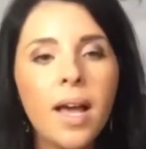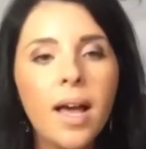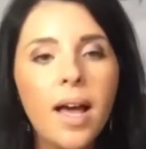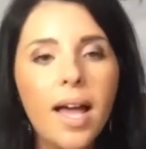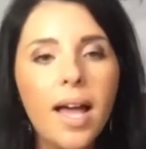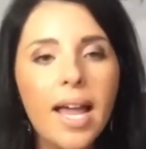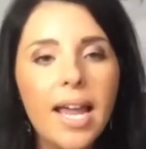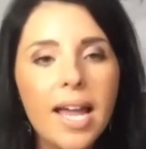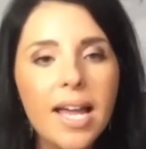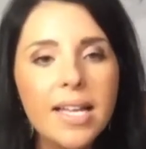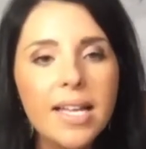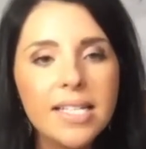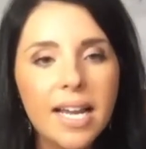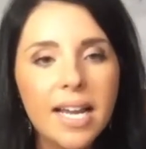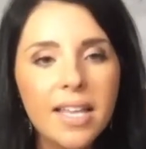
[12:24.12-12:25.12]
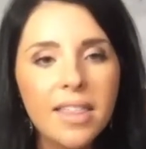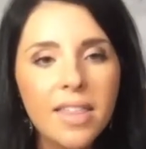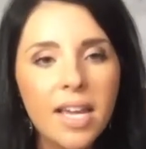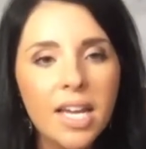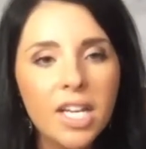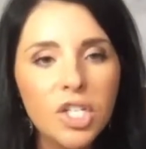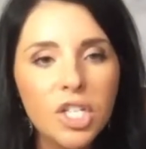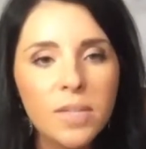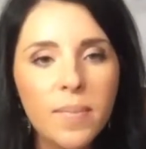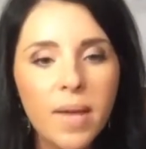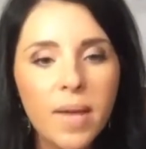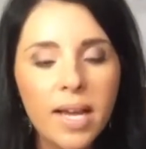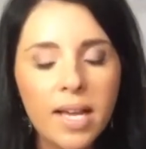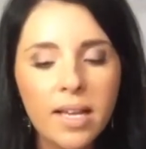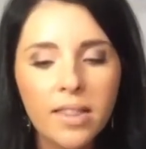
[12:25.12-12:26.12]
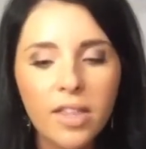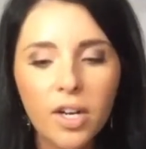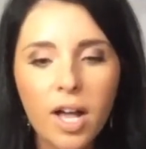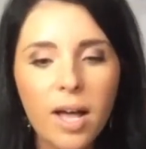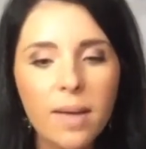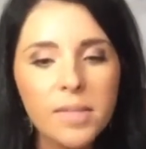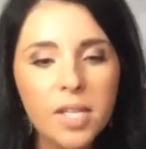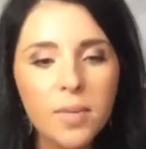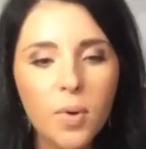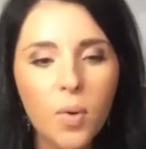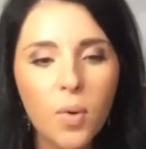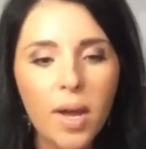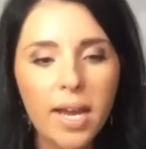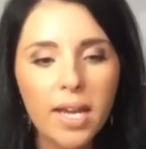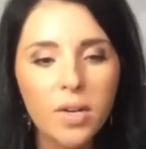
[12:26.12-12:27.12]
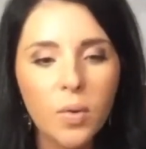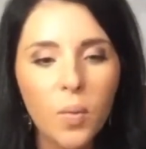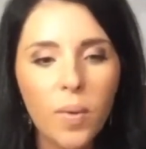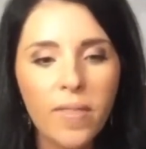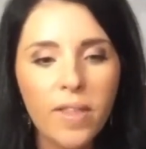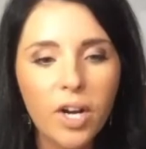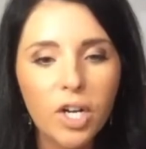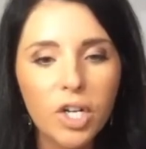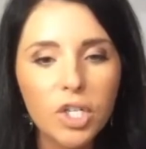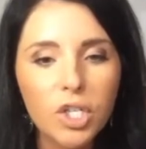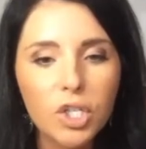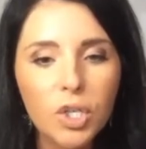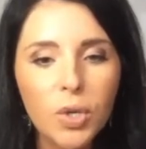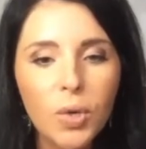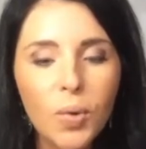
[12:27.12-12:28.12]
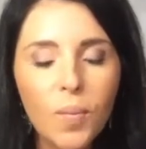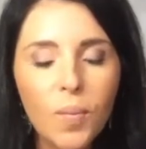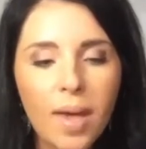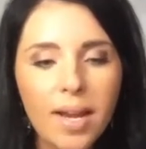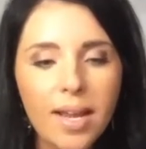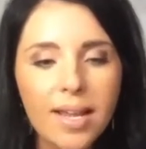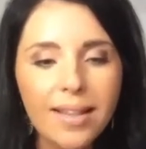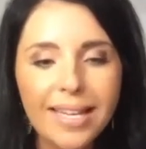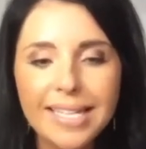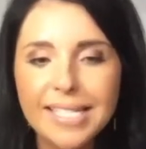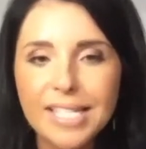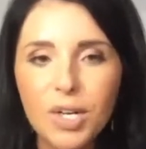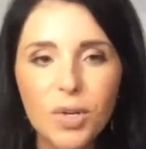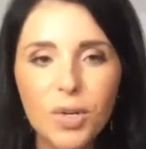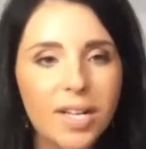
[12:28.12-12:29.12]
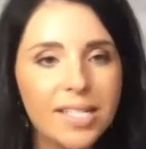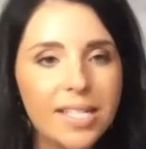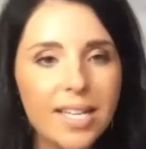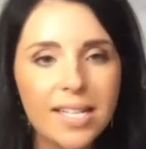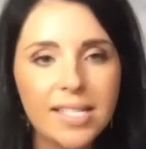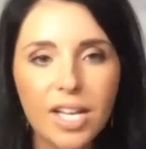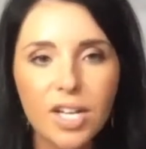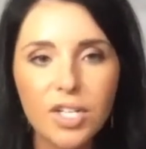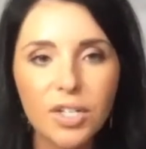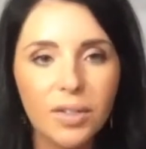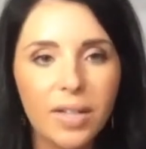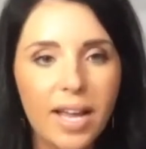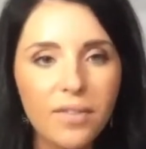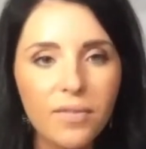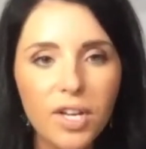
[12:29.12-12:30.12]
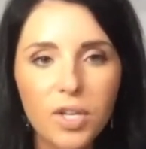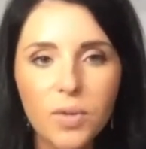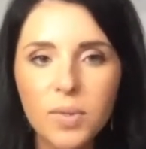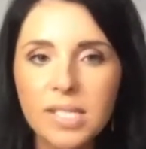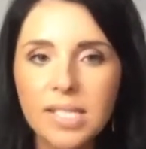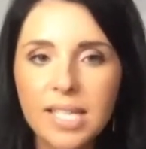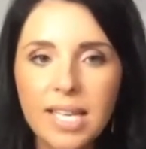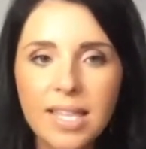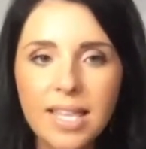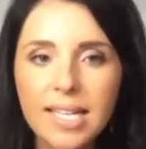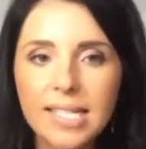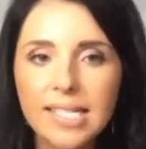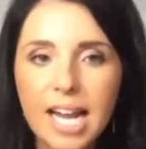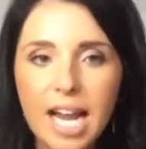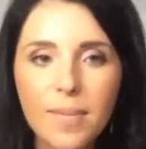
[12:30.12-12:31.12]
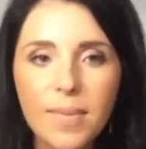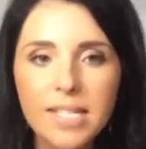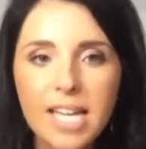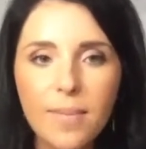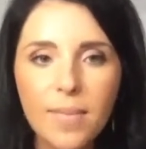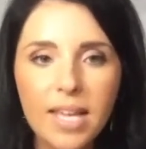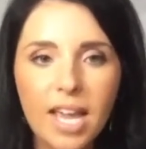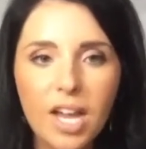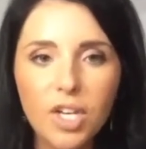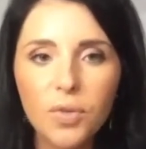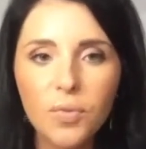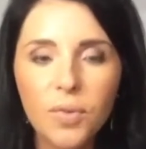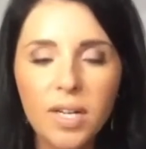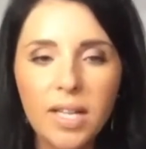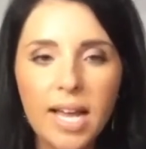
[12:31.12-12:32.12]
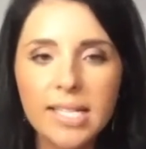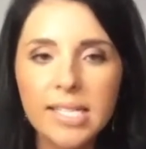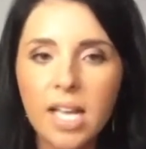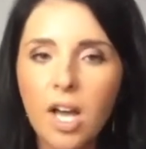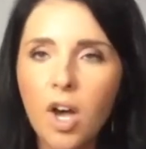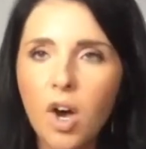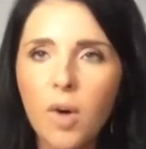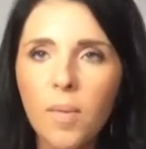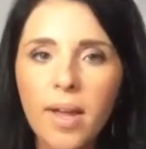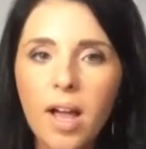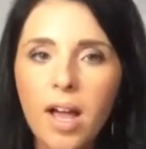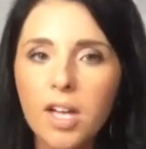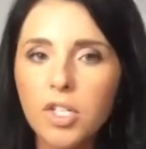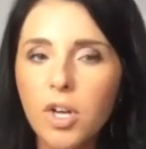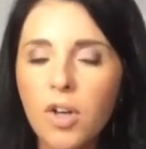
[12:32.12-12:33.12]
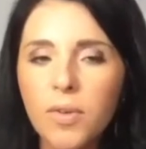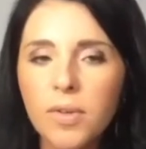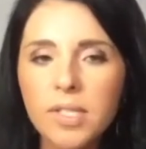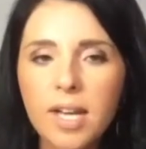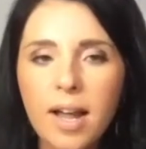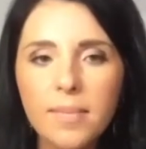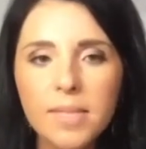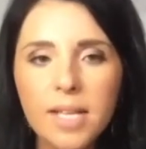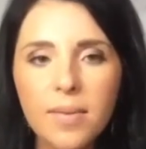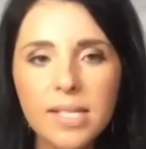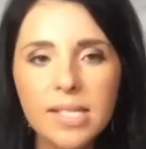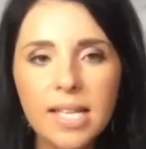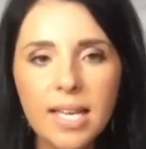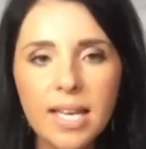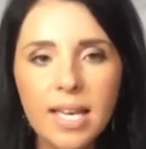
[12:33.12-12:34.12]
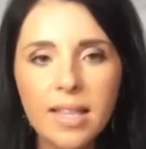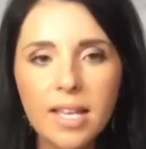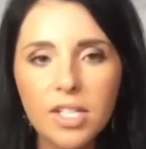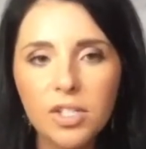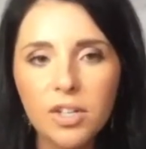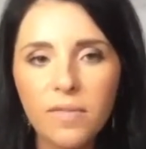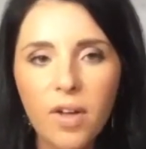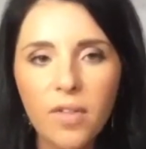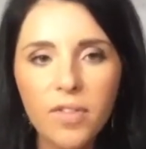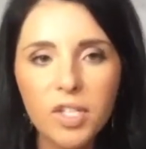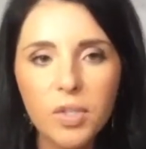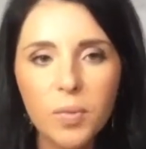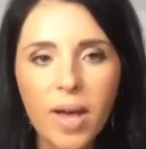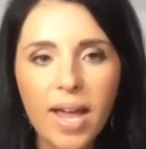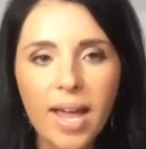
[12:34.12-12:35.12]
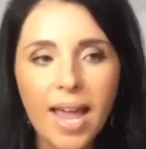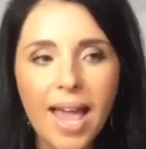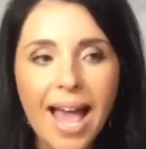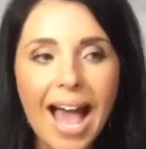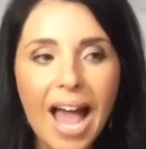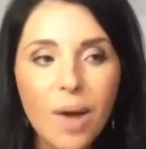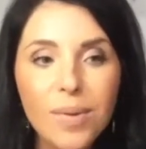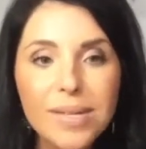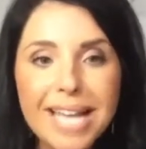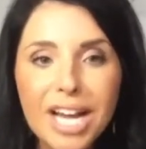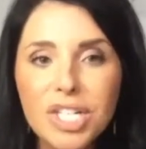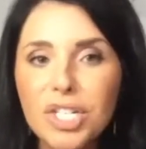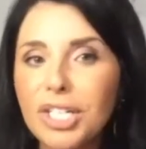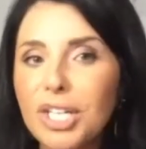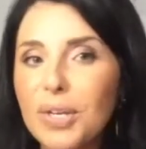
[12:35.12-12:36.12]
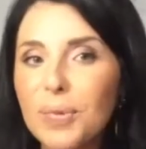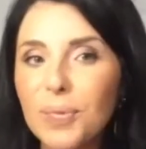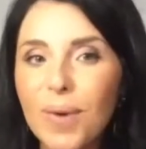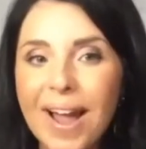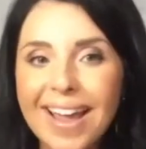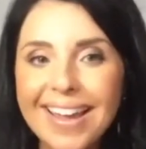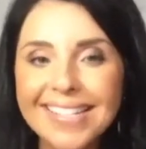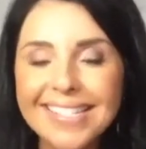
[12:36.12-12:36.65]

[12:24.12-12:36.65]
And I think there comes a point when there are too many like synchronicities in your life, right? You see things time and time again. You realize, oh my gosh, all those times I was thinking this or felt this way, I was actually right?